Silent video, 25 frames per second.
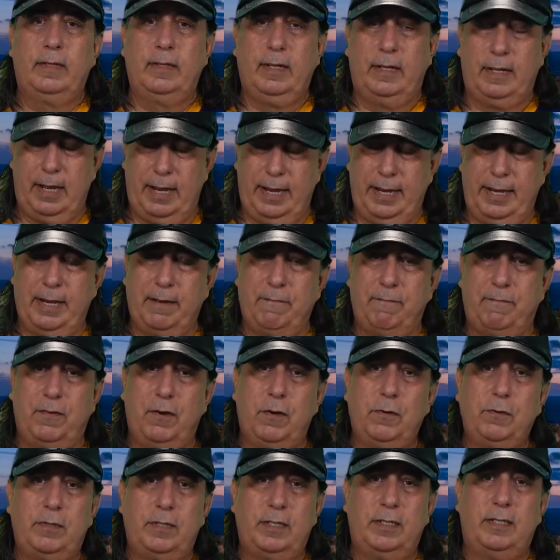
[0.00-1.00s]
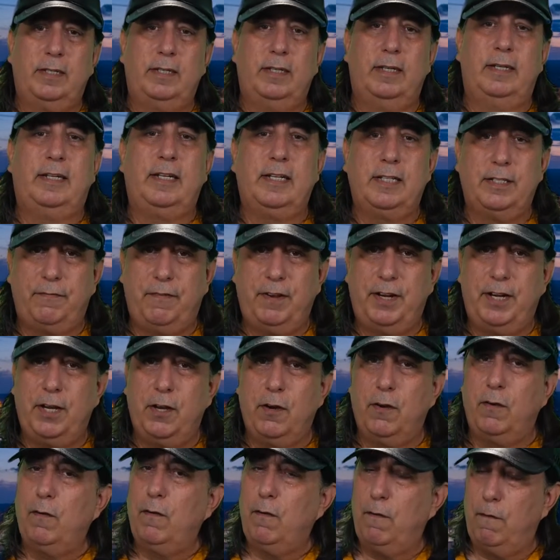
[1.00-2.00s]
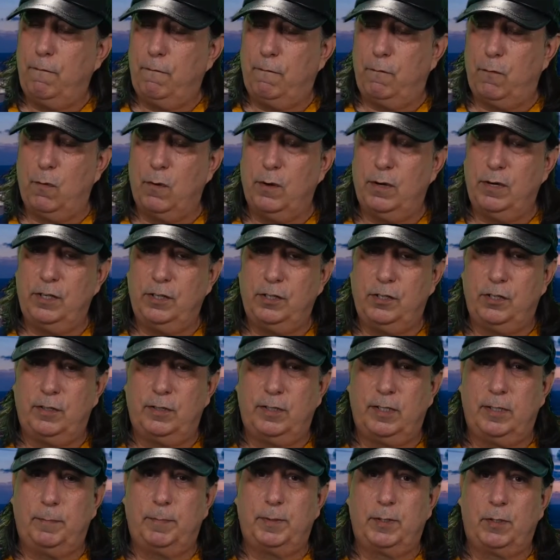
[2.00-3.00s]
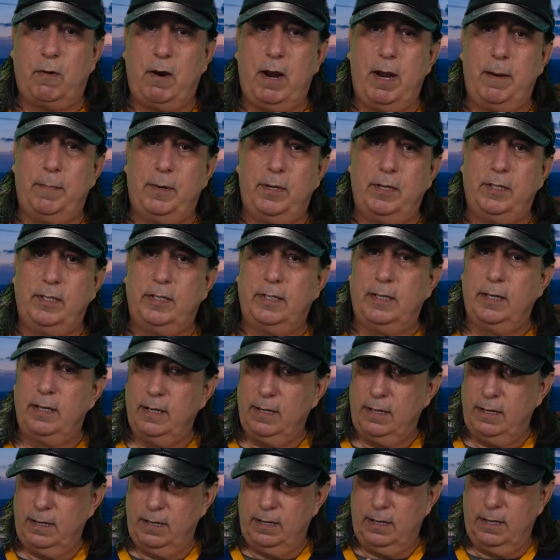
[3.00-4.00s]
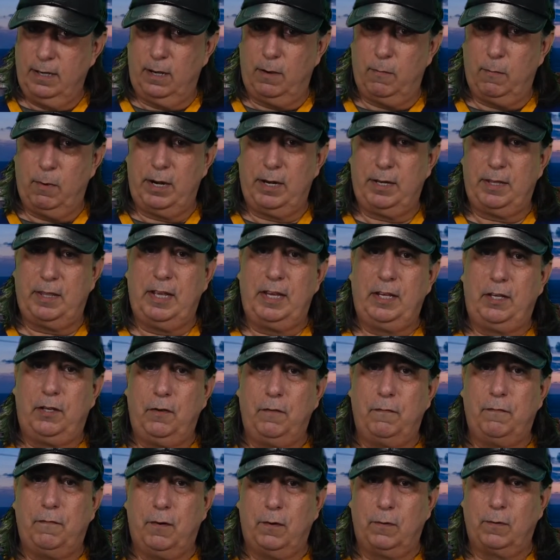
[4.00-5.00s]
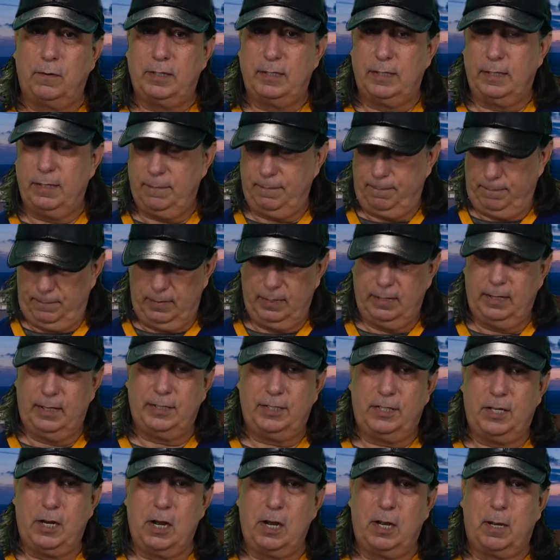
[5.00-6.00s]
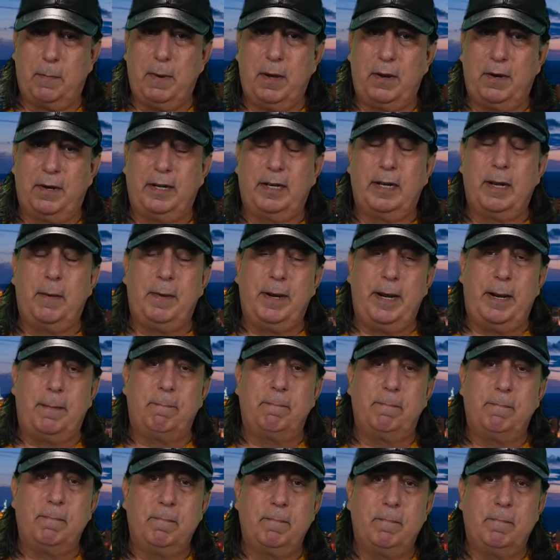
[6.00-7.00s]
Hi again, folks. In this video, 400 subscribers. I want to thank you, folks. Let's talk about it. Coming up.